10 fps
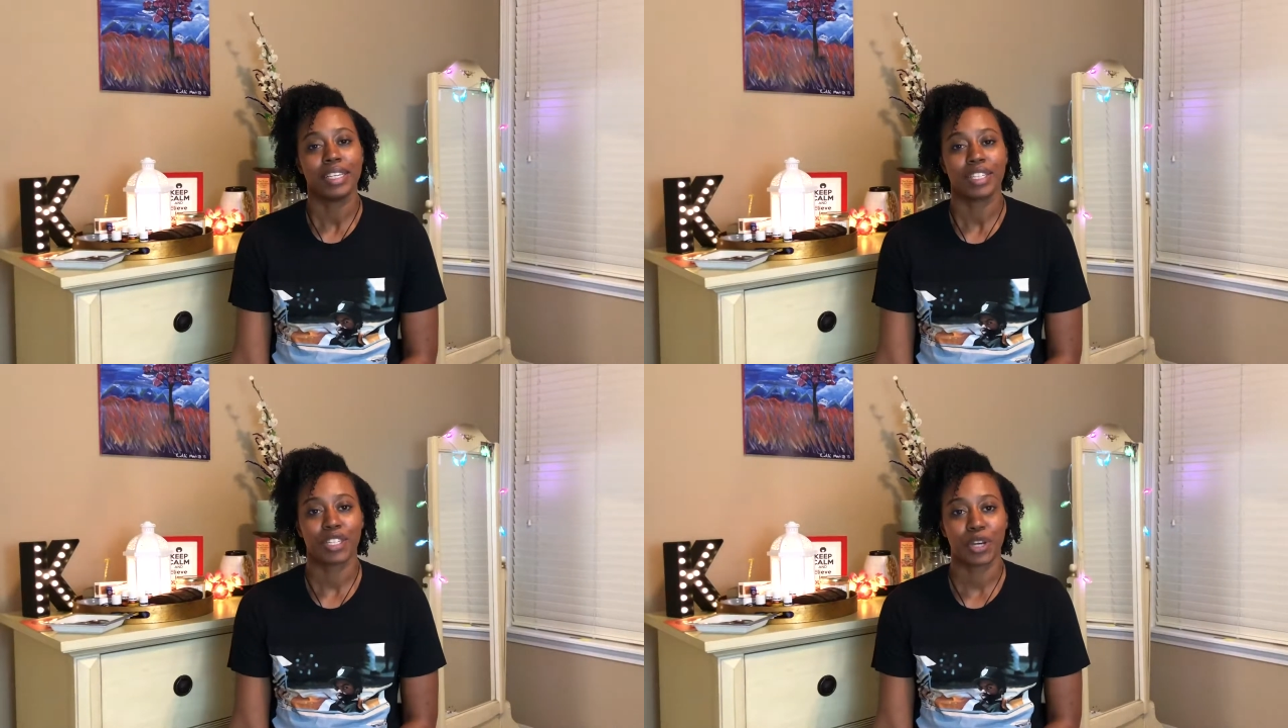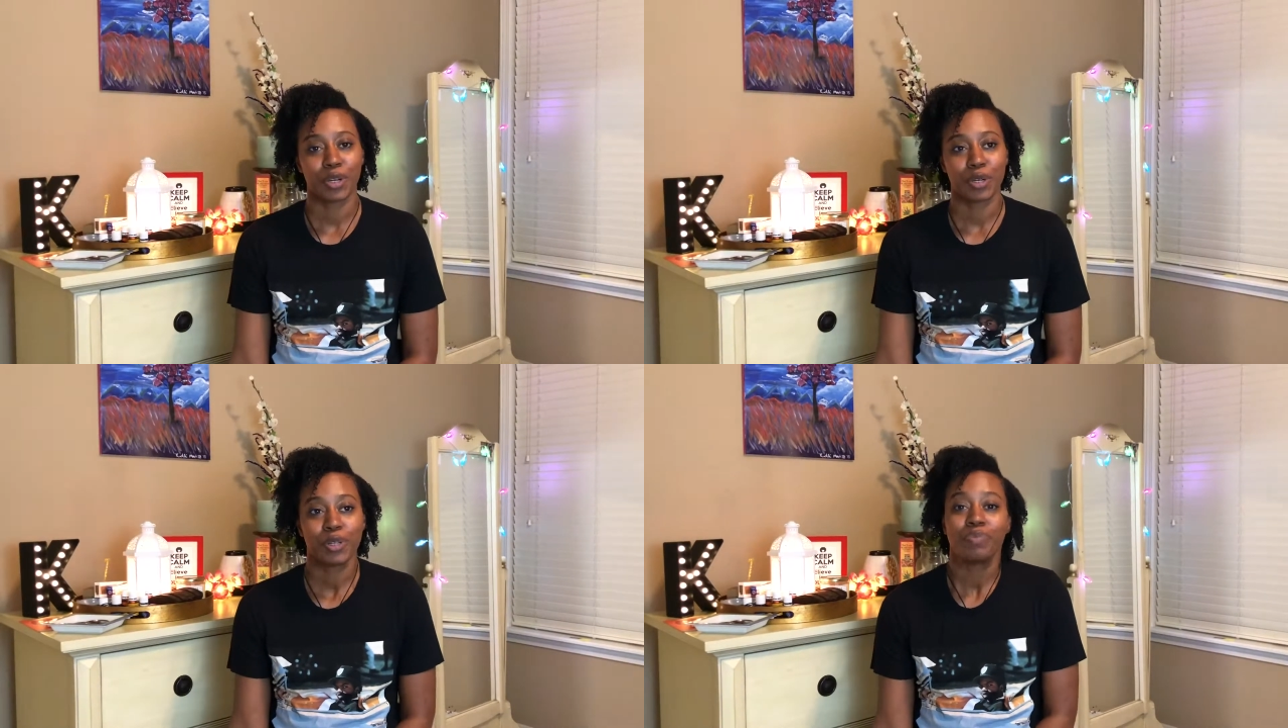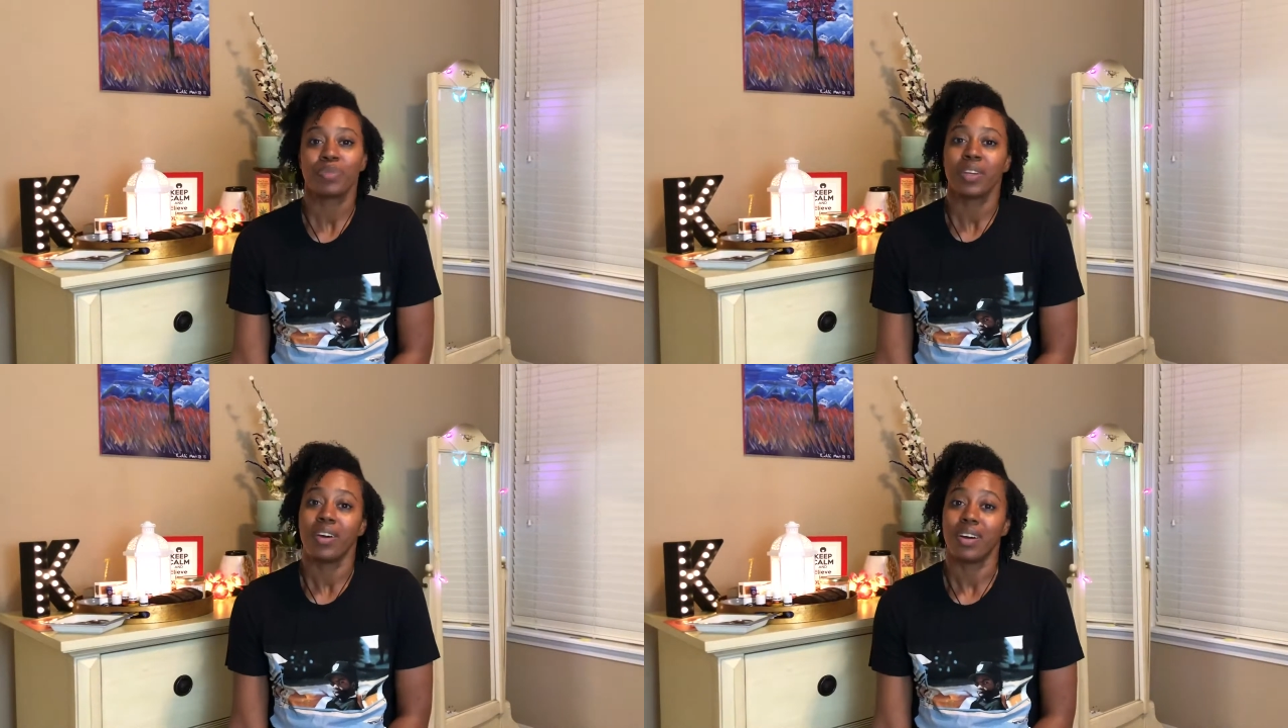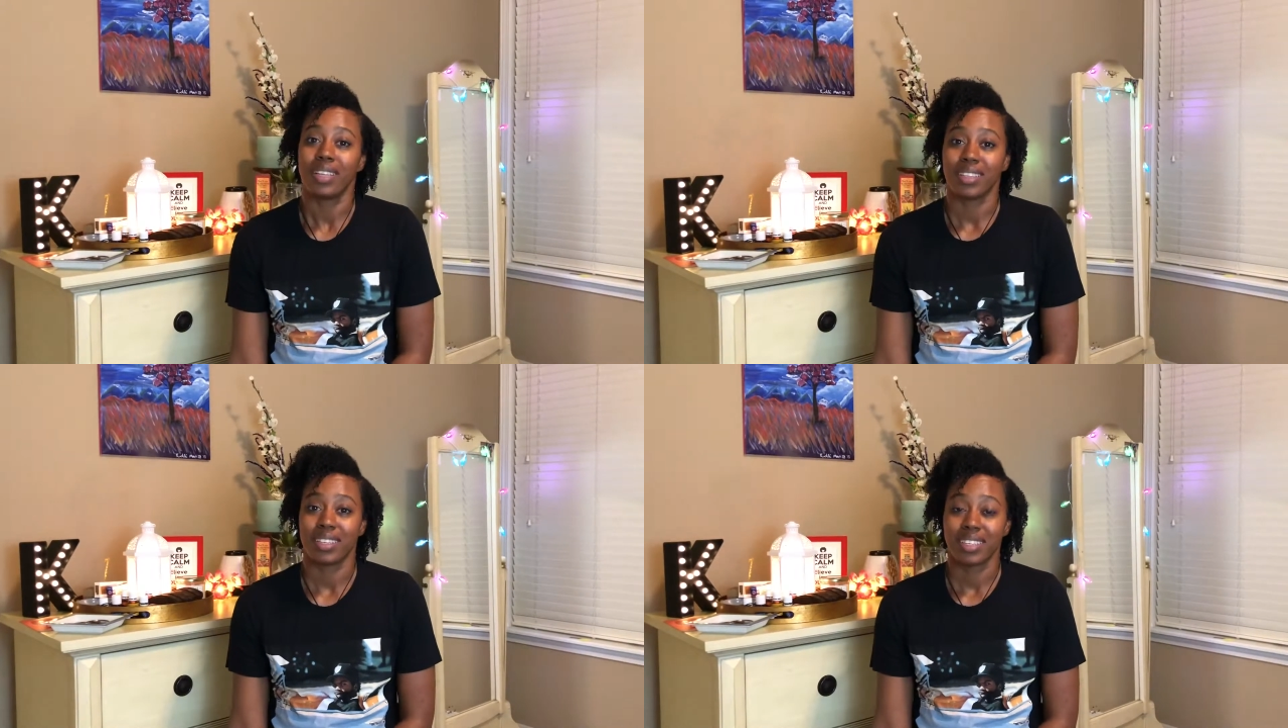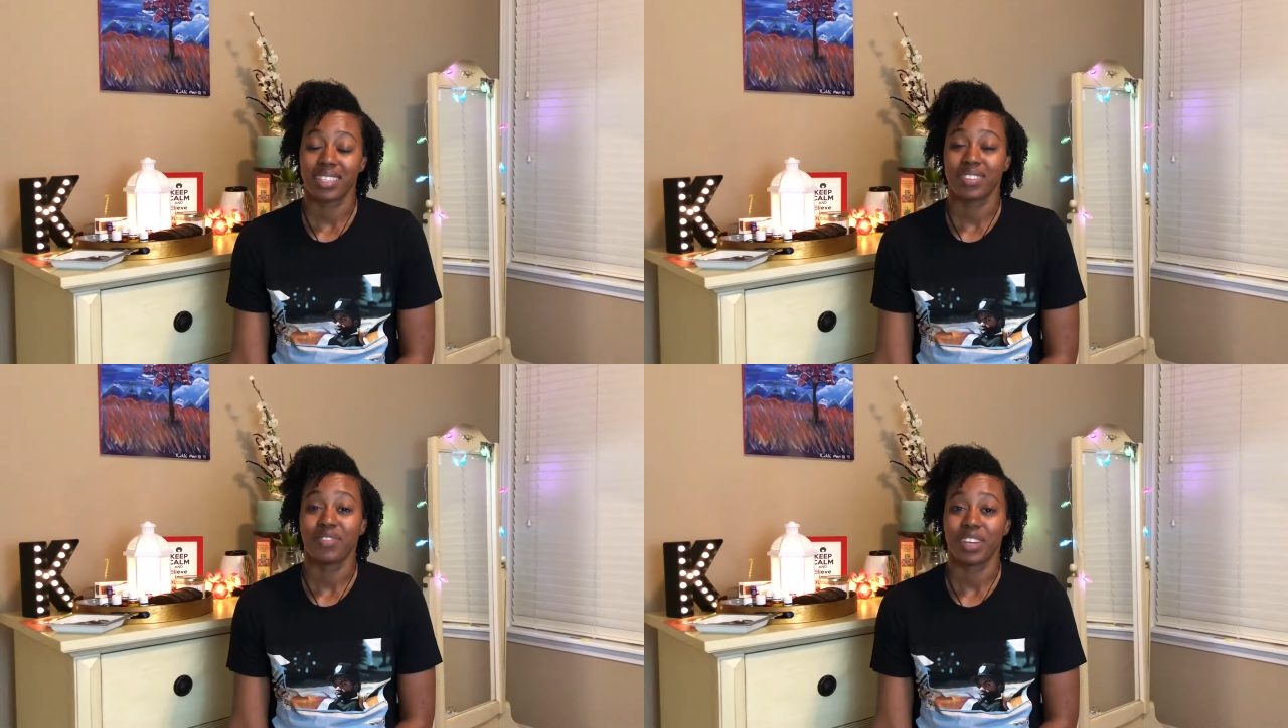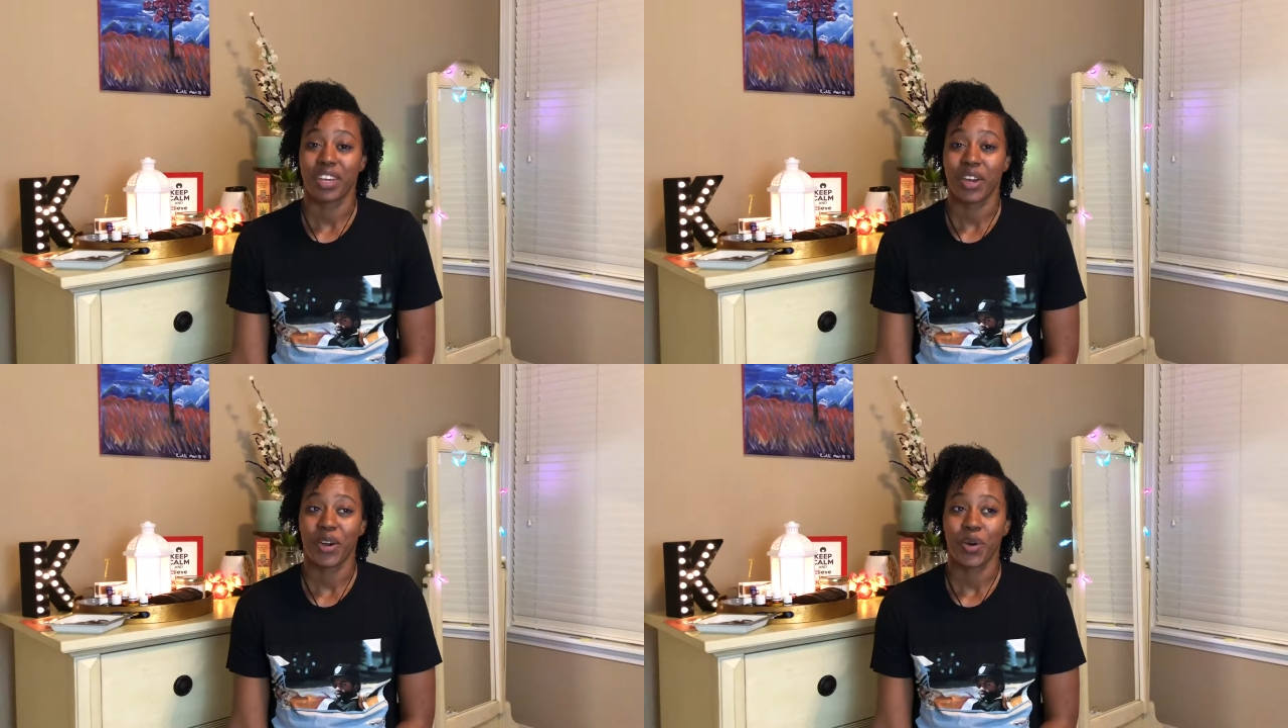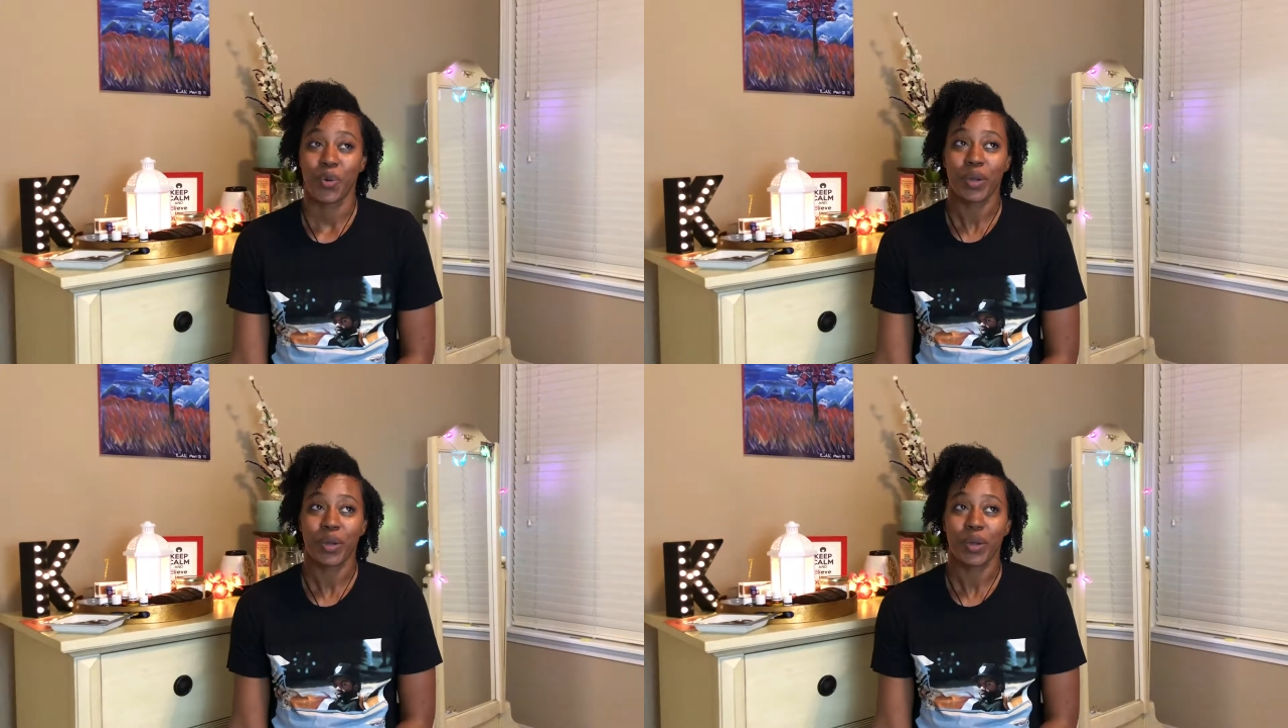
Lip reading: So on this video